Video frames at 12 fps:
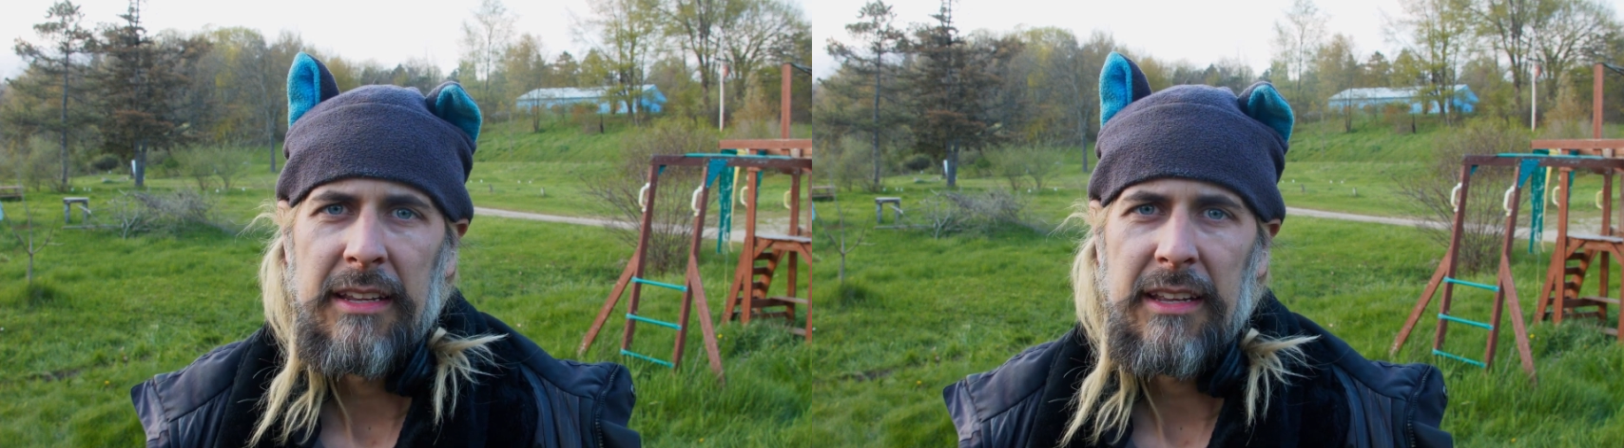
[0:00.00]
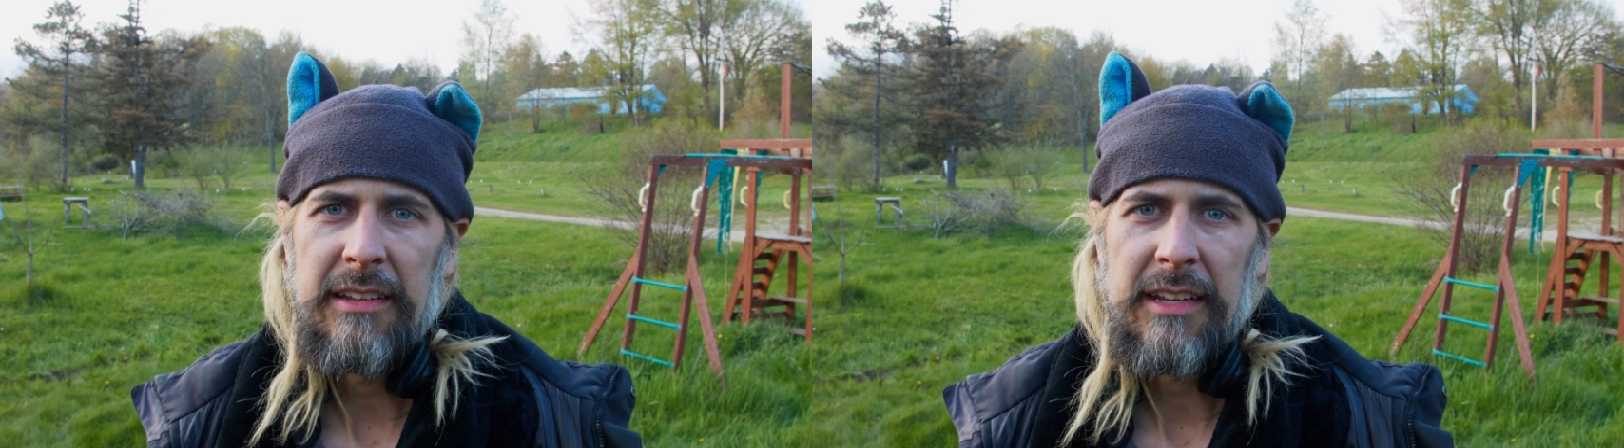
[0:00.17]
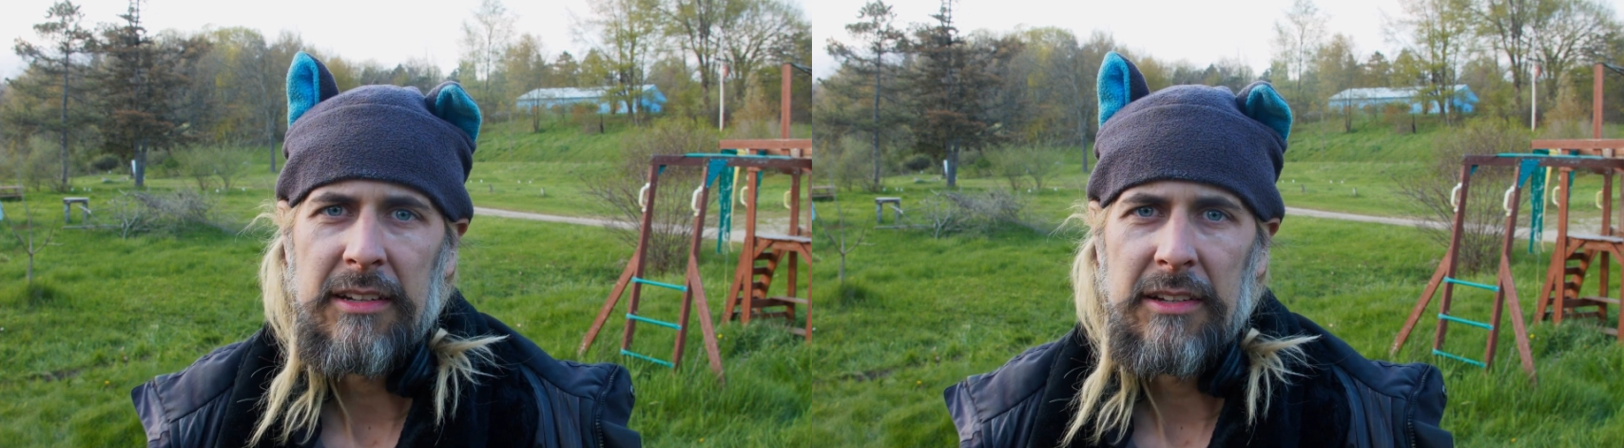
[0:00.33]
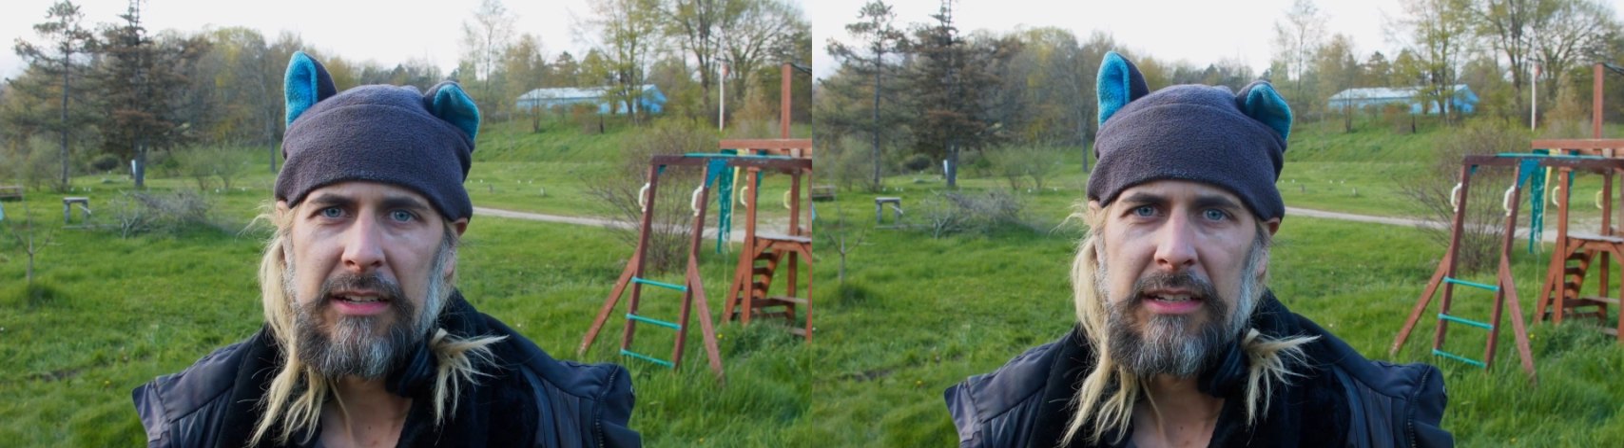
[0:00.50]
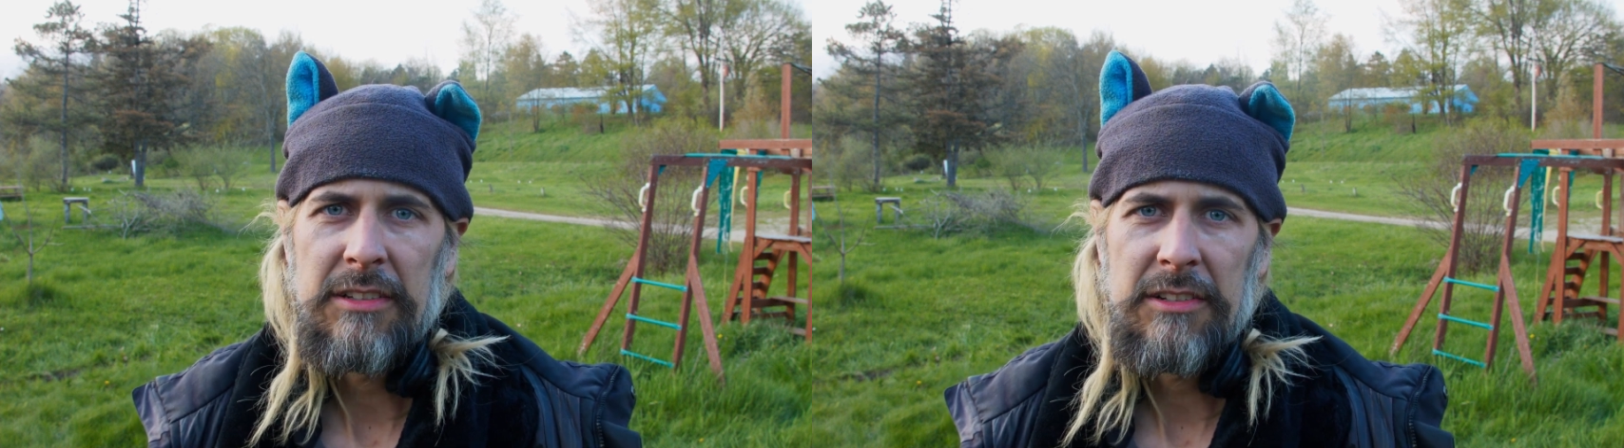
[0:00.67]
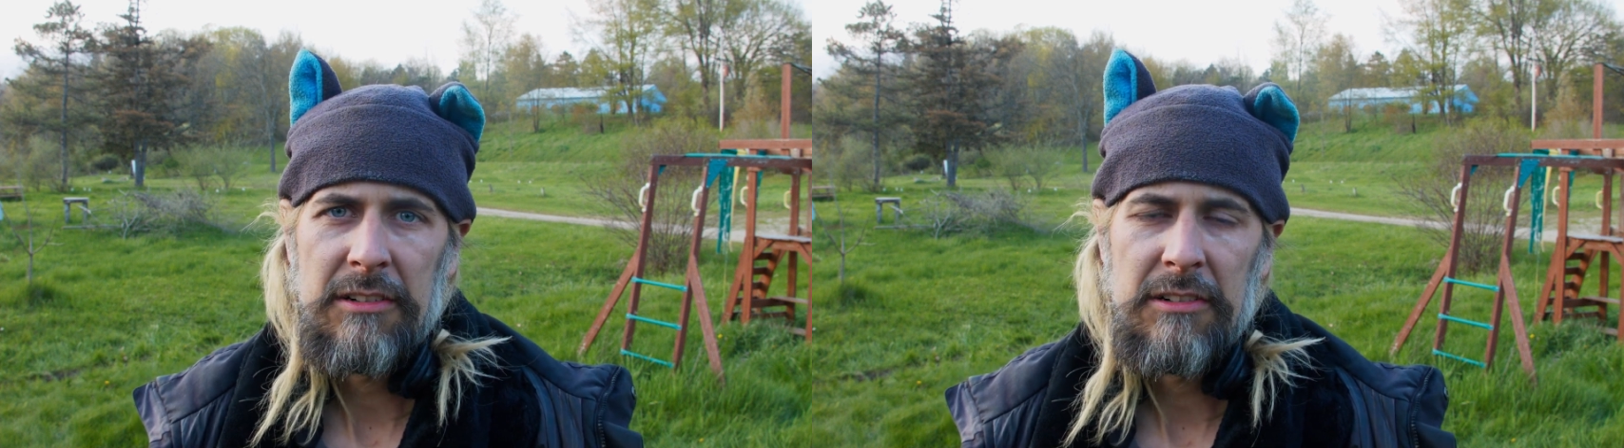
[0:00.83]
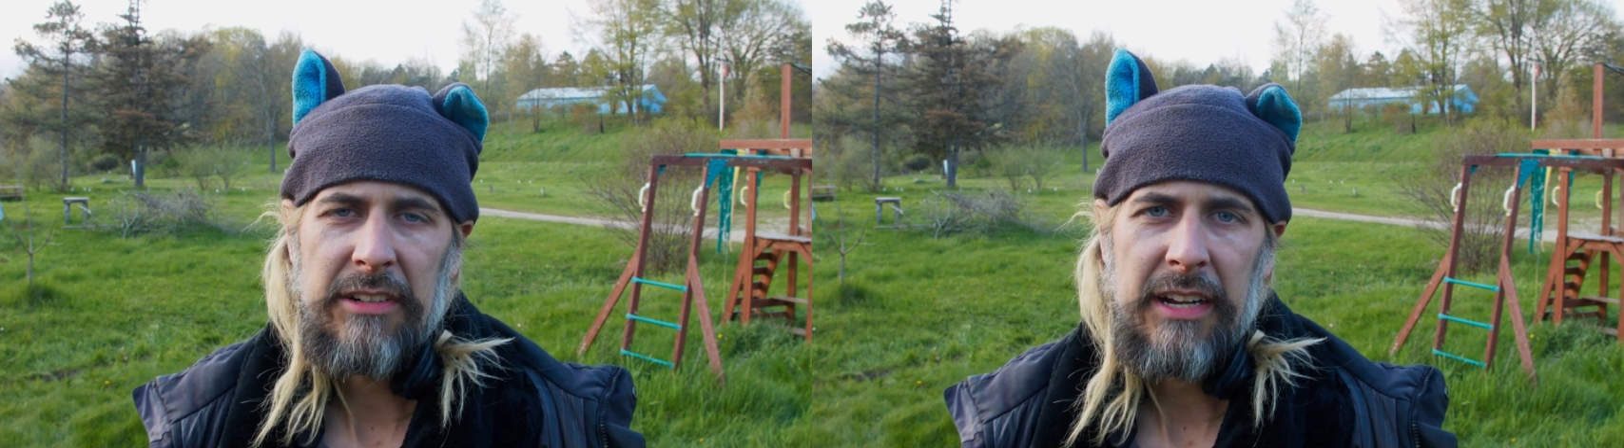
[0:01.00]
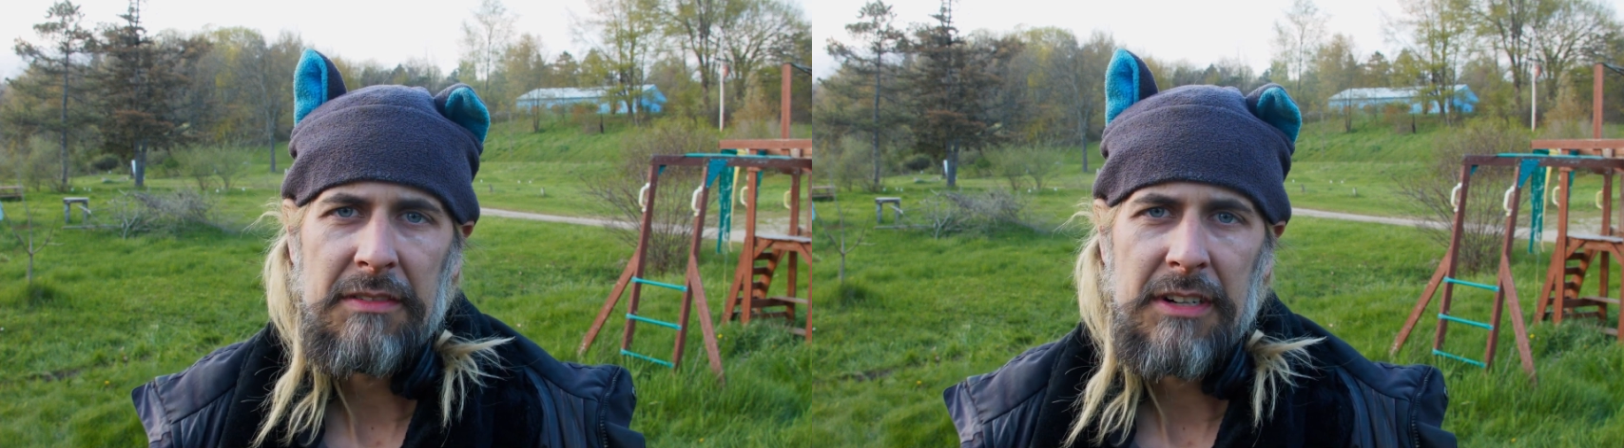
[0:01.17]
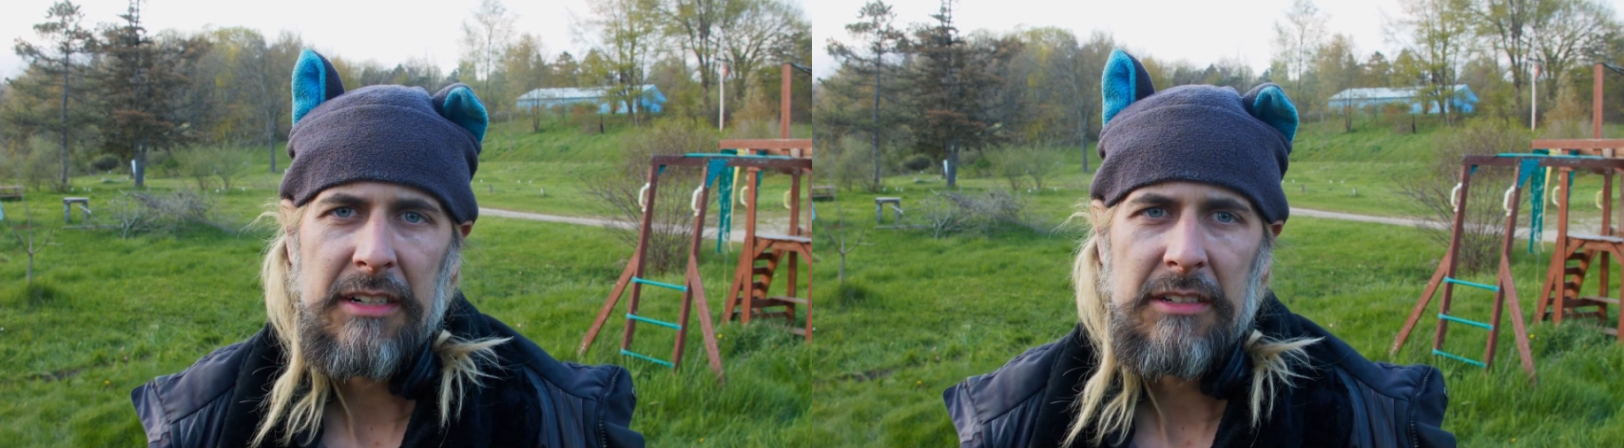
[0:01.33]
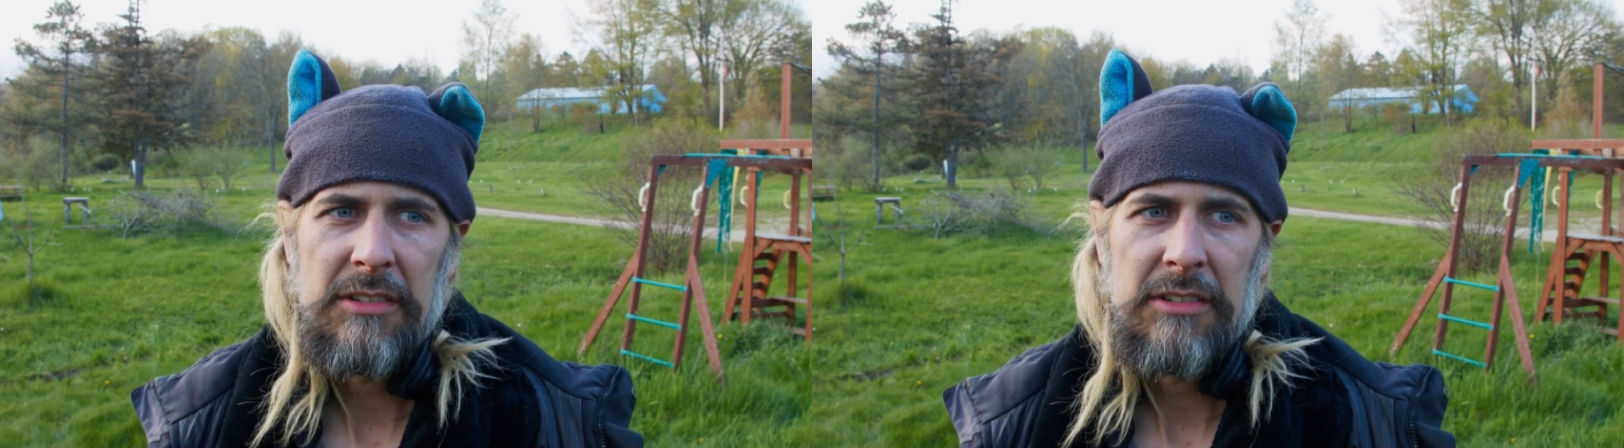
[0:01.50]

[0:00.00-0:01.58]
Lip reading: is I took a screwdriver